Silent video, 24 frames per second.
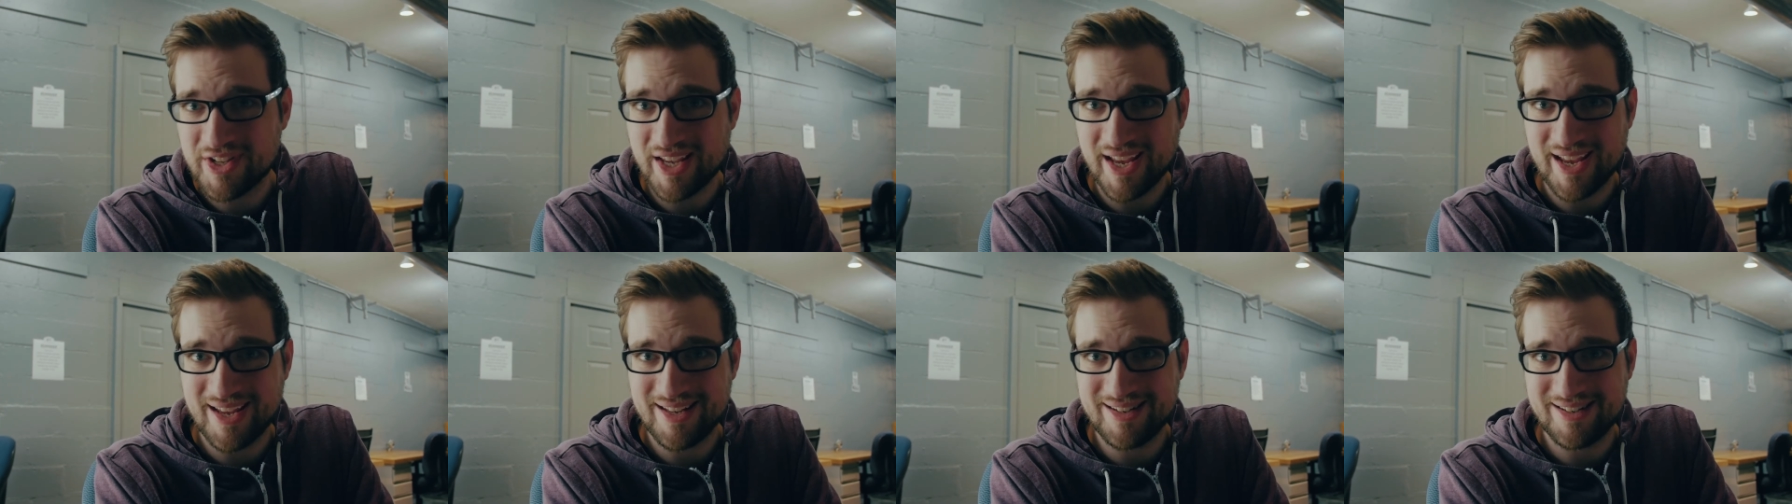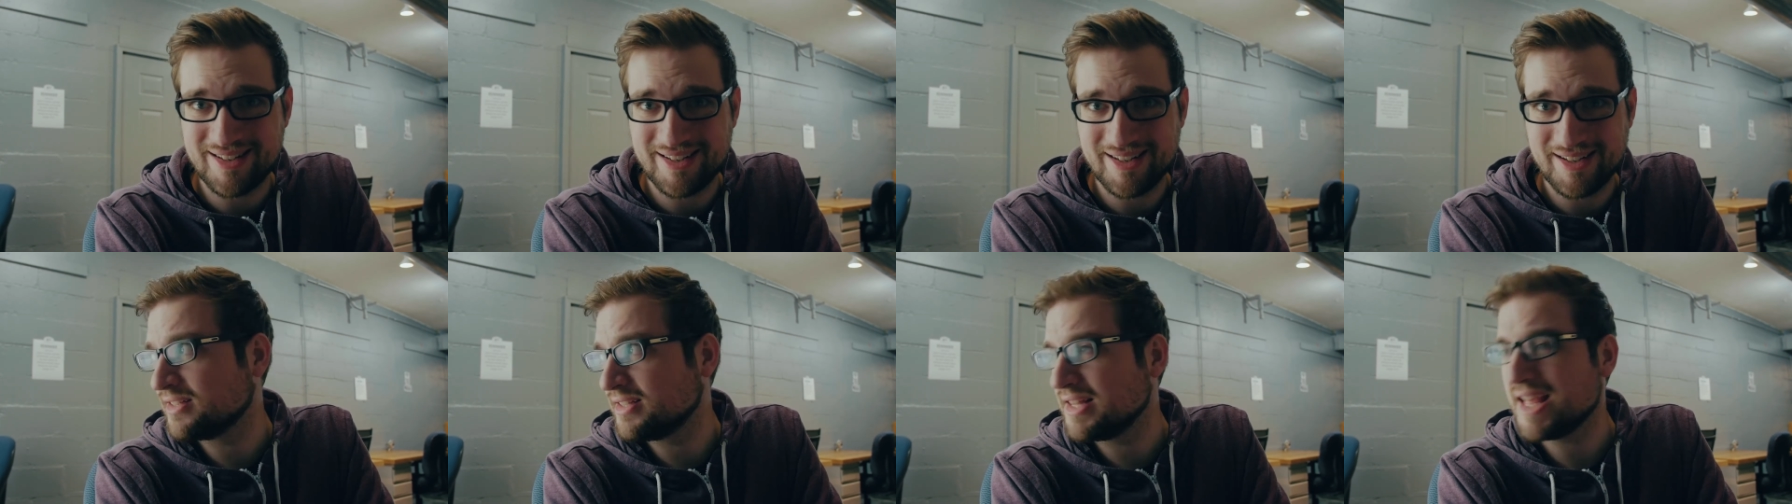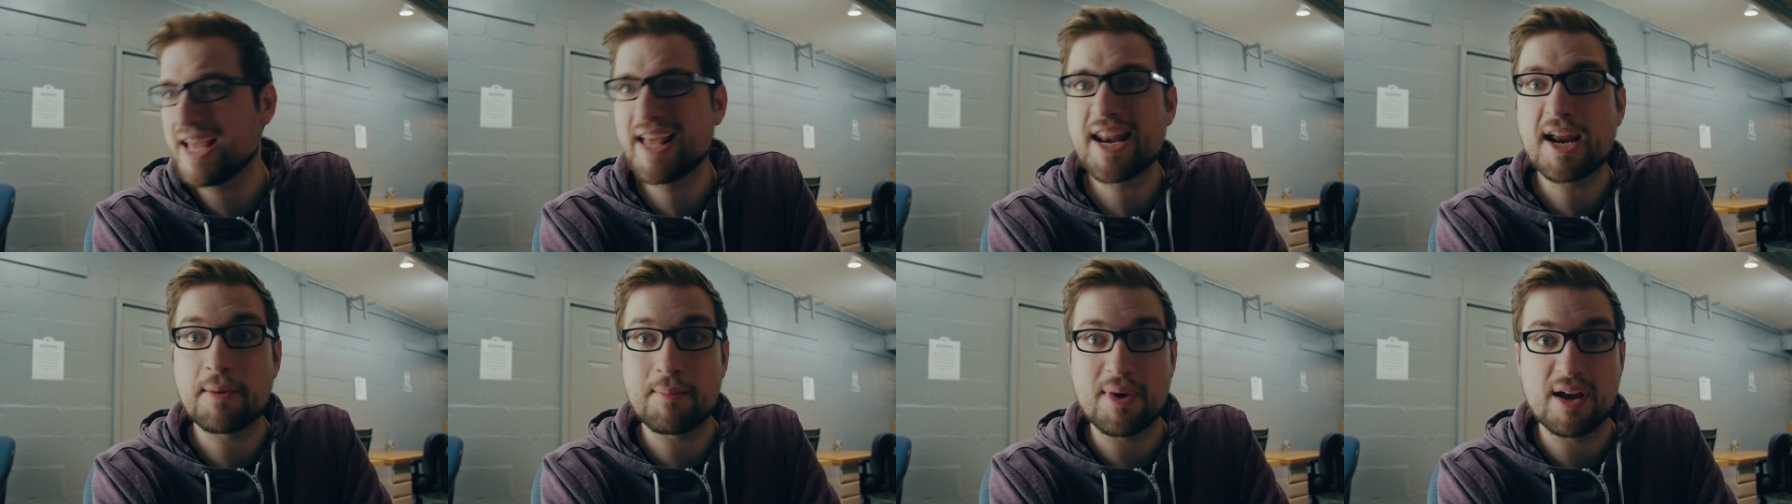and uh,
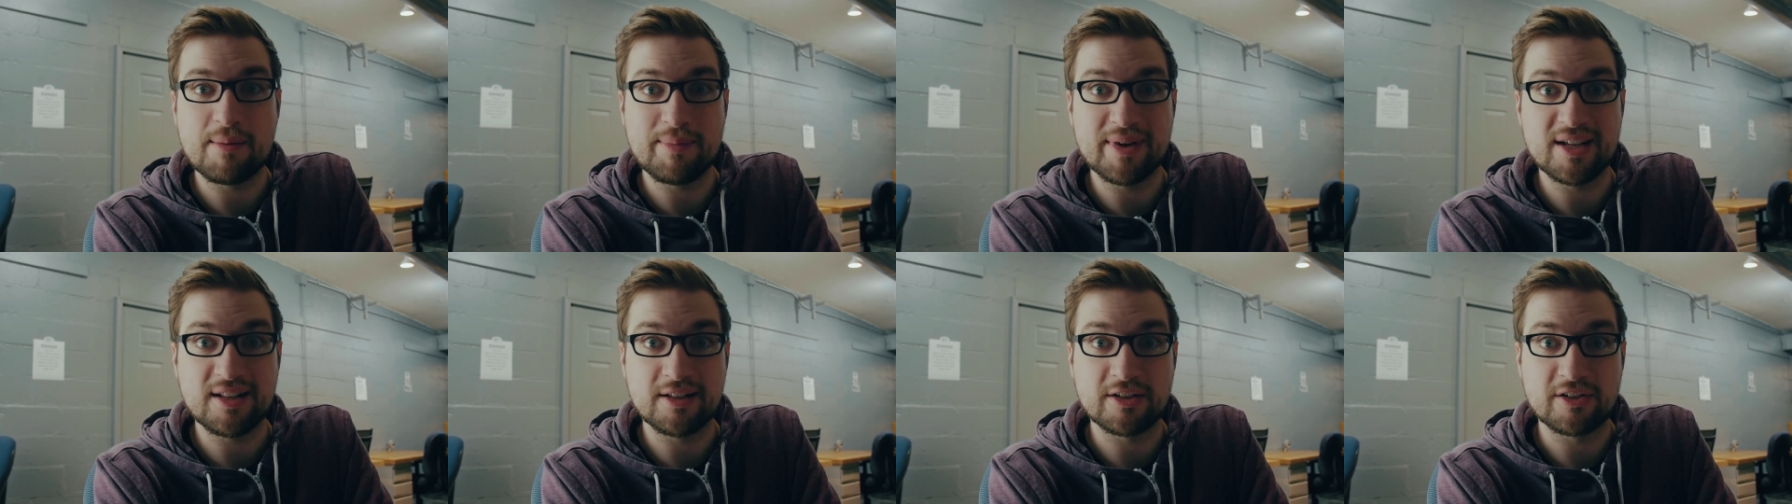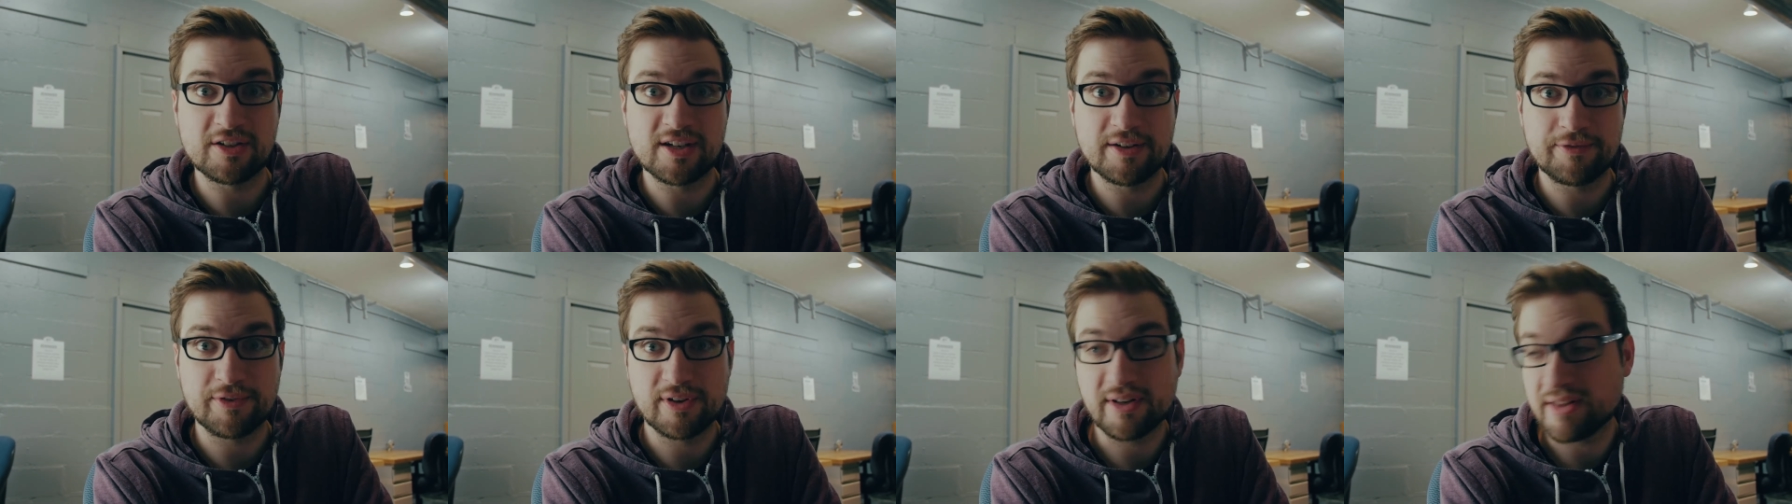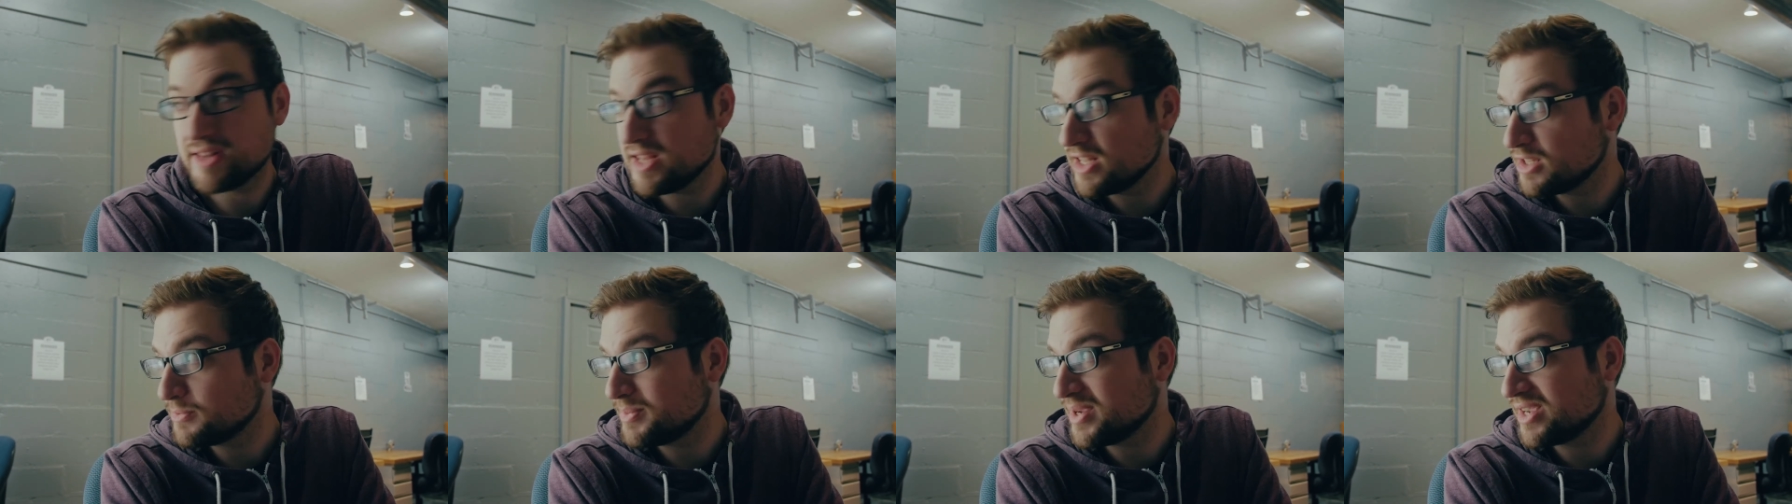lighting might be a little different, and
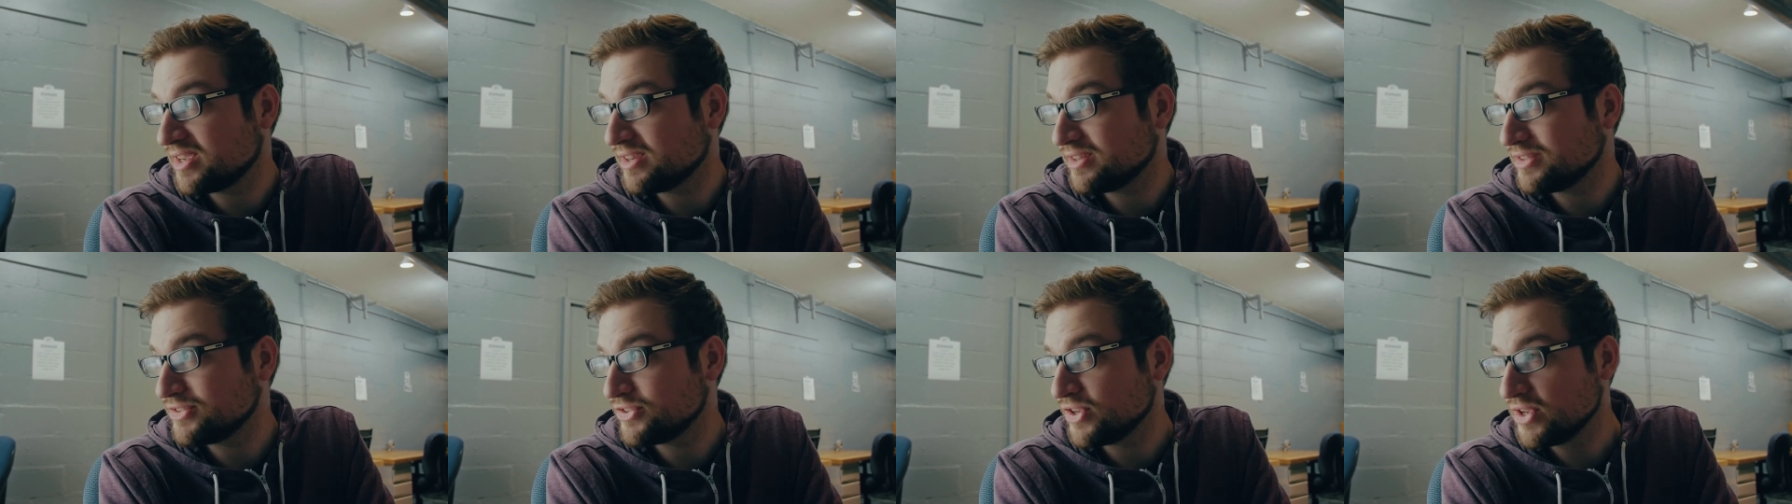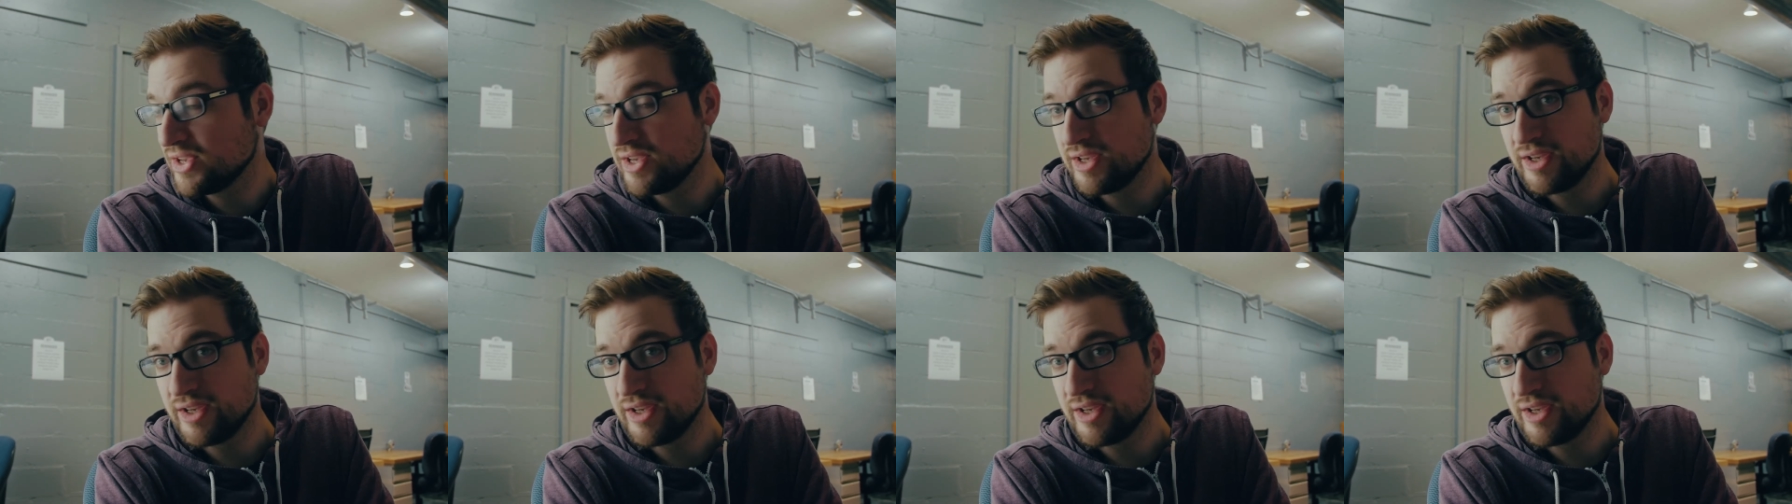that's because